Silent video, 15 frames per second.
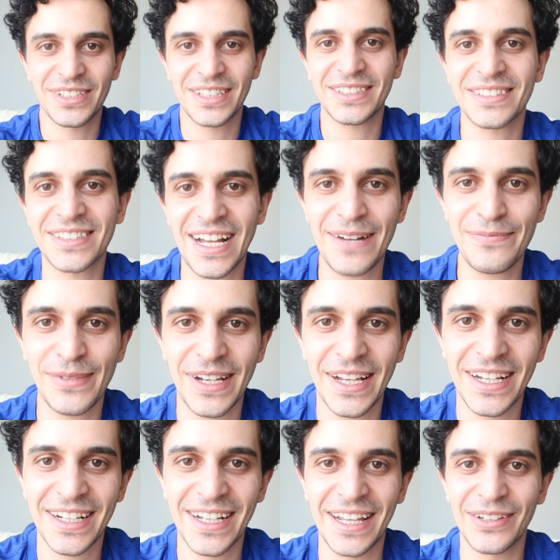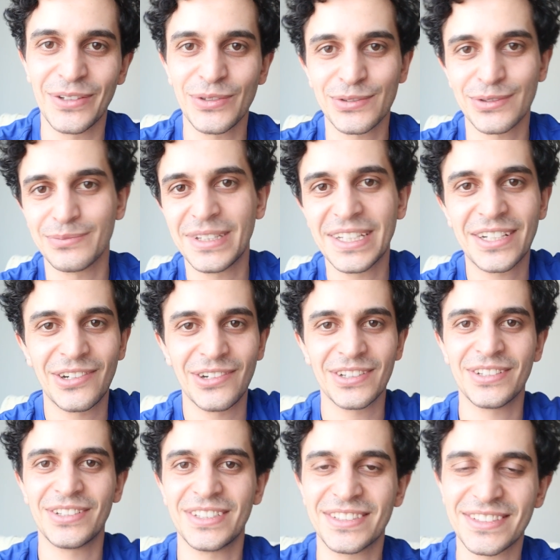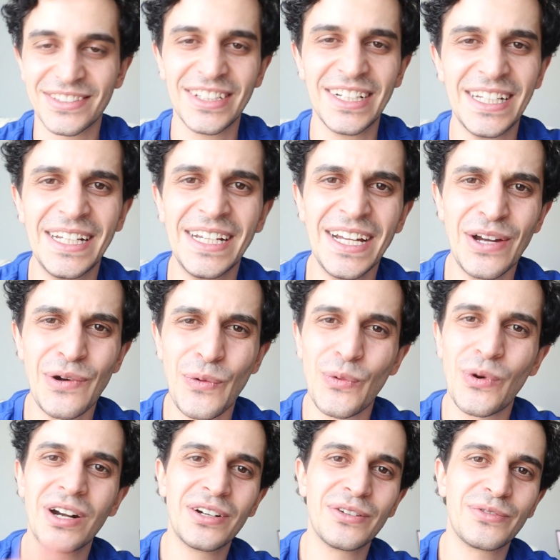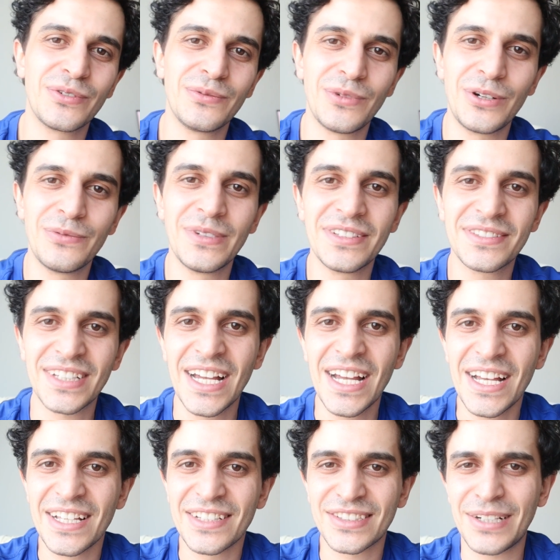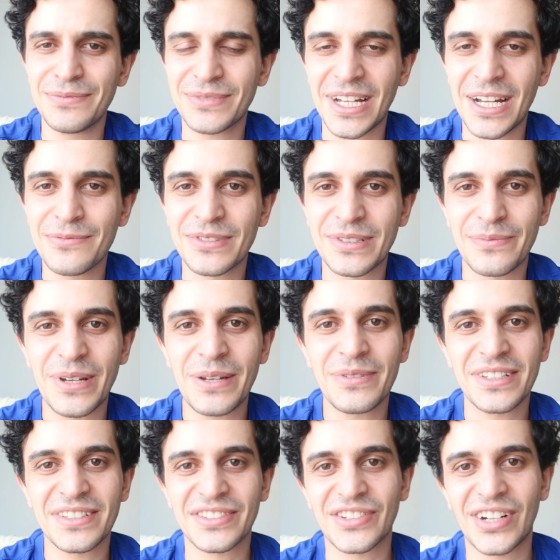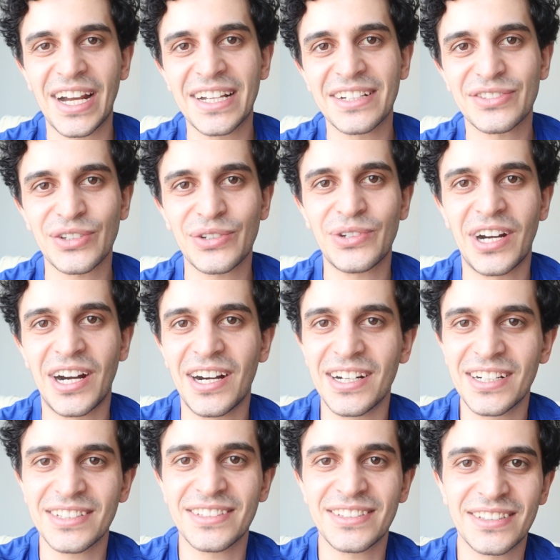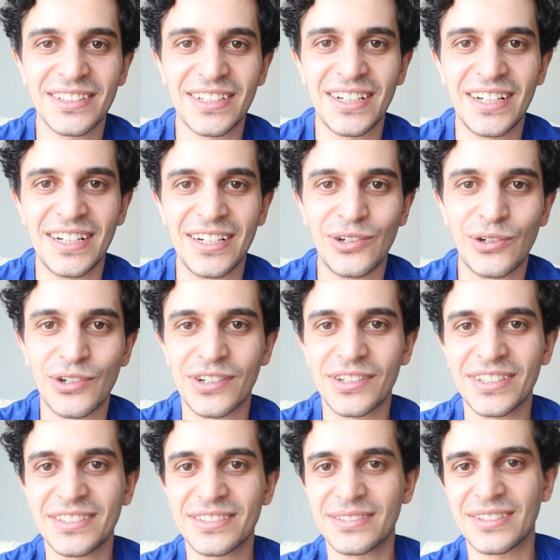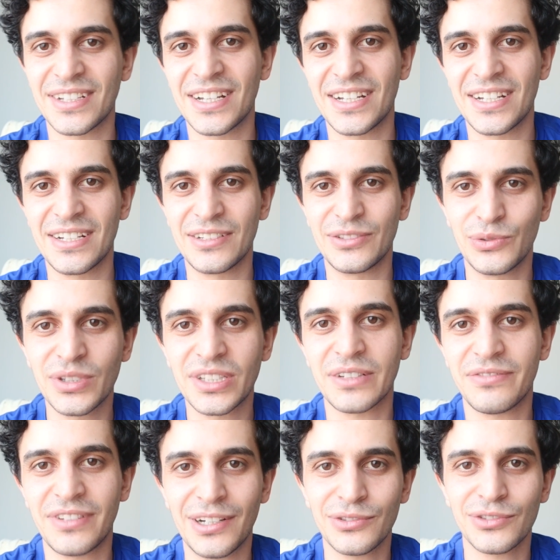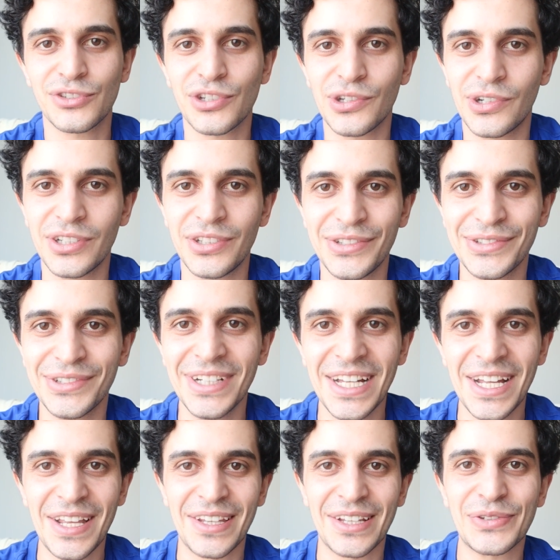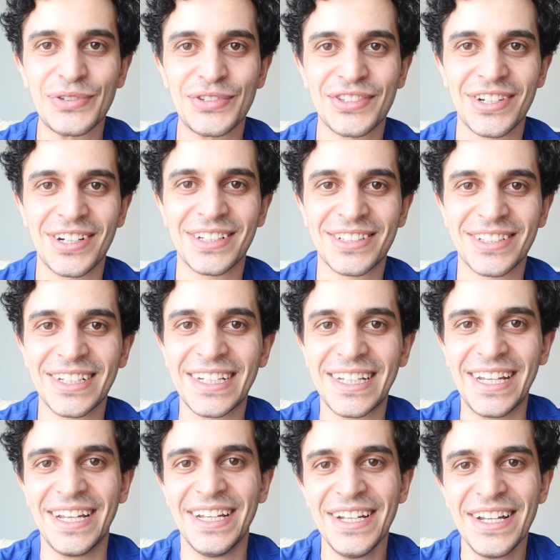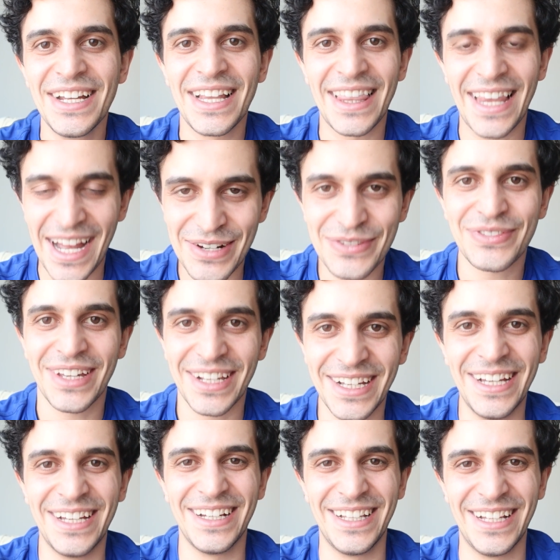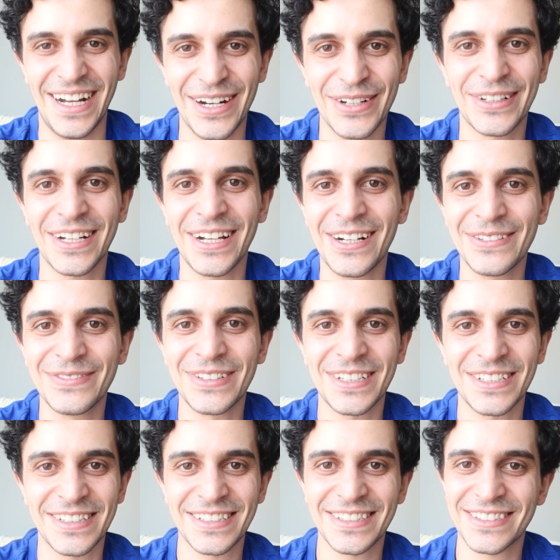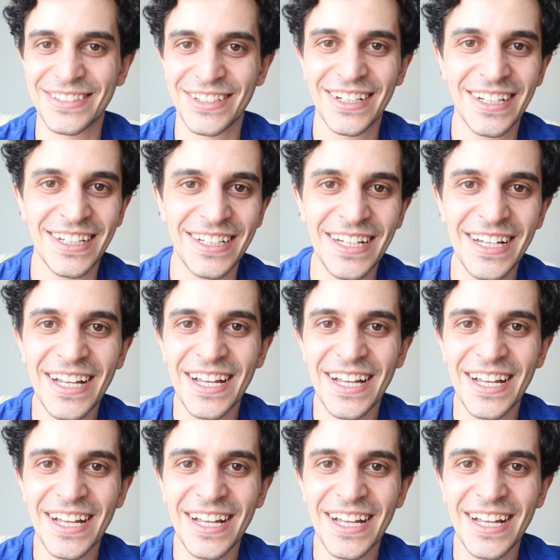that is happening, and also me calling her. It's really wonderful moments. Sometimes the baby is crying so hard or is doing the fountain show on you that you start really laughing out loud, because it's really